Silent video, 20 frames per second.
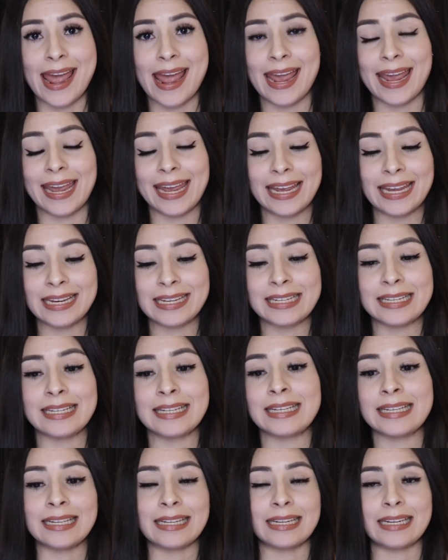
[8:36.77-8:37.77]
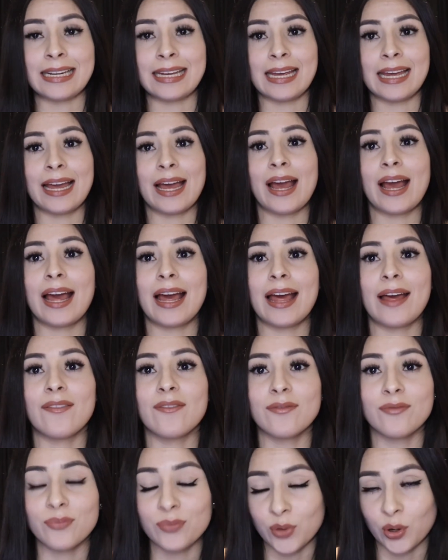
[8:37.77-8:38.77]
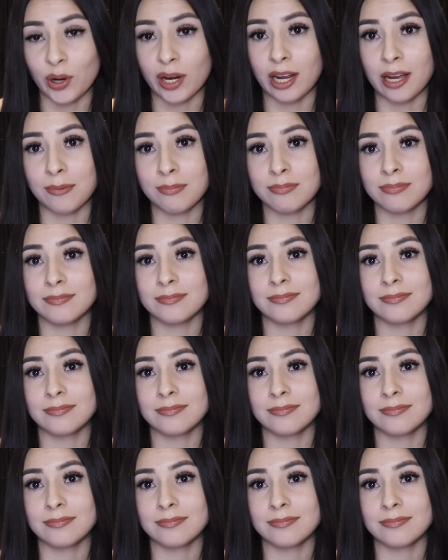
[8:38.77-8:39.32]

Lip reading: hated throwing up.